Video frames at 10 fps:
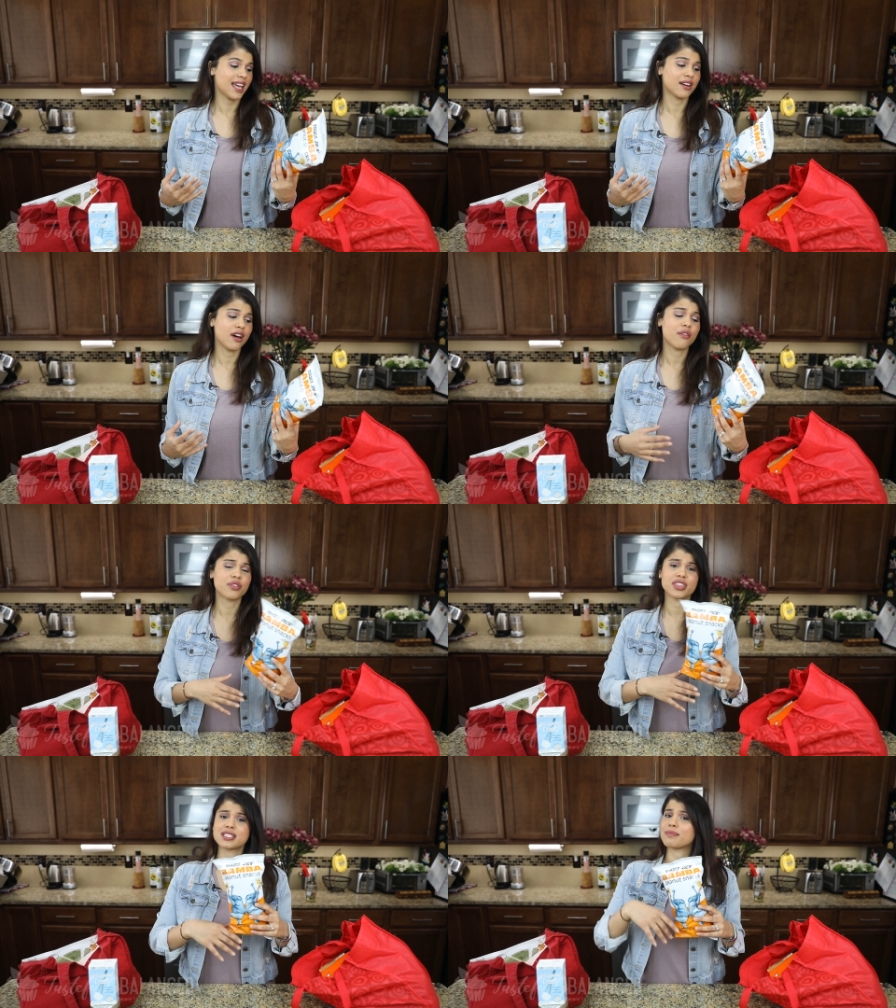And
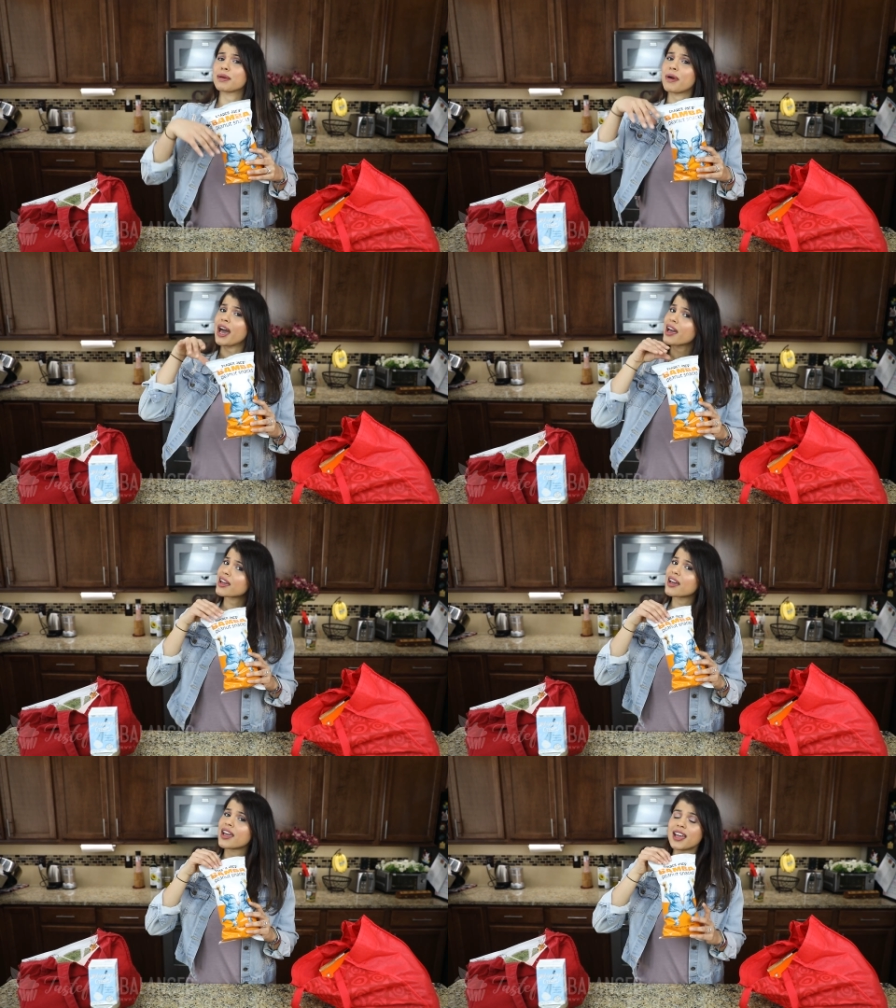for this big bag,
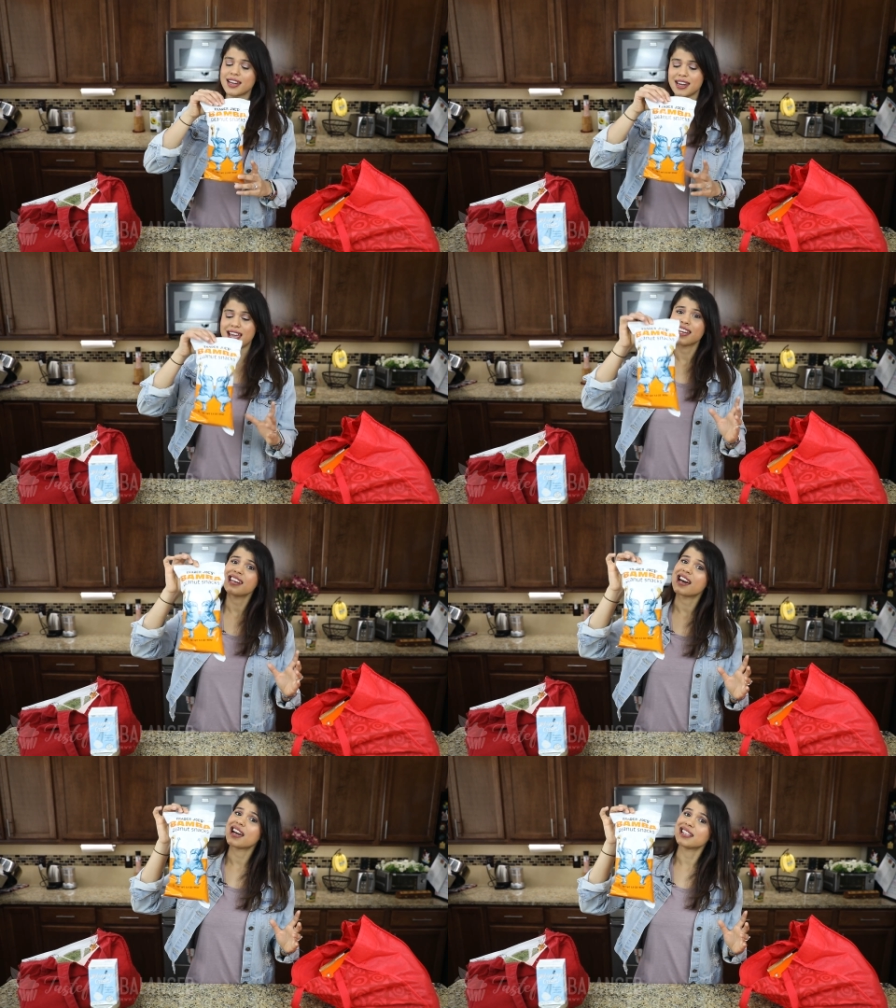
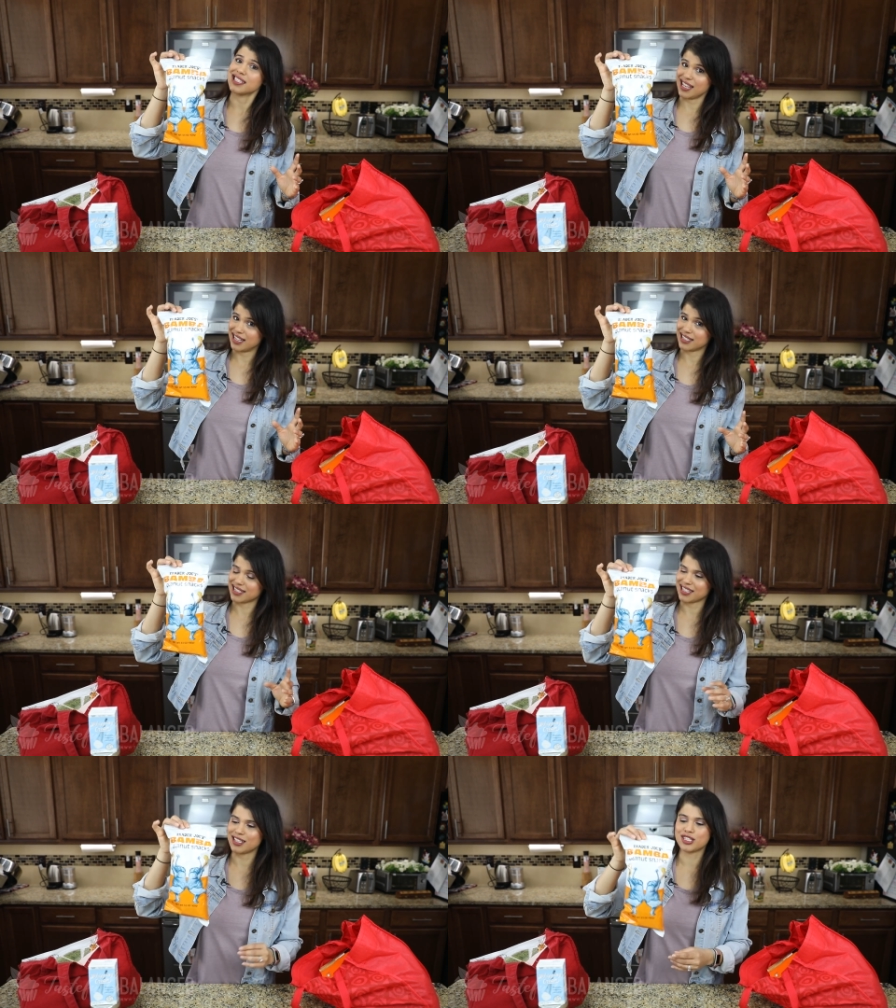99 cents.